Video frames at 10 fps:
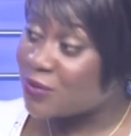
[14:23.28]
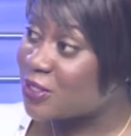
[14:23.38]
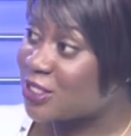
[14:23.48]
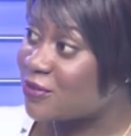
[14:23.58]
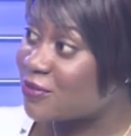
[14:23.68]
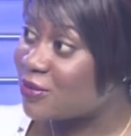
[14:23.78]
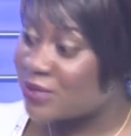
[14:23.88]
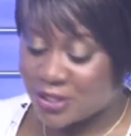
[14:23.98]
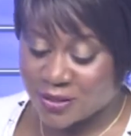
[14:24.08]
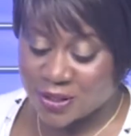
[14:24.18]
much
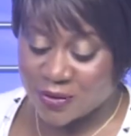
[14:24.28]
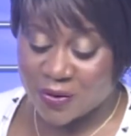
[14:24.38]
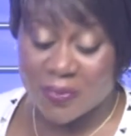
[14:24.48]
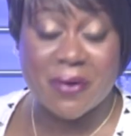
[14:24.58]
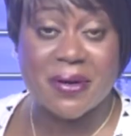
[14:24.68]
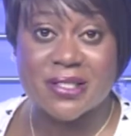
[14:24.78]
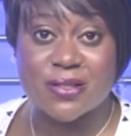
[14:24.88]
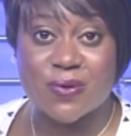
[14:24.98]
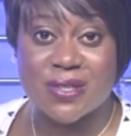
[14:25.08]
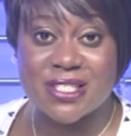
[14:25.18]
information. So for parents
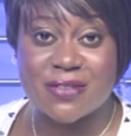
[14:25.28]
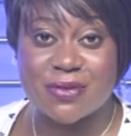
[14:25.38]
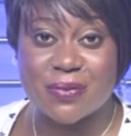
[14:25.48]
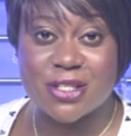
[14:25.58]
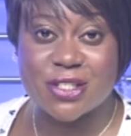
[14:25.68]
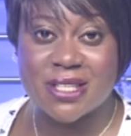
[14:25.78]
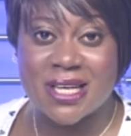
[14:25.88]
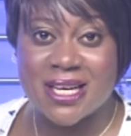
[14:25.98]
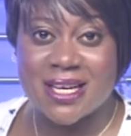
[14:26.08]
who want information,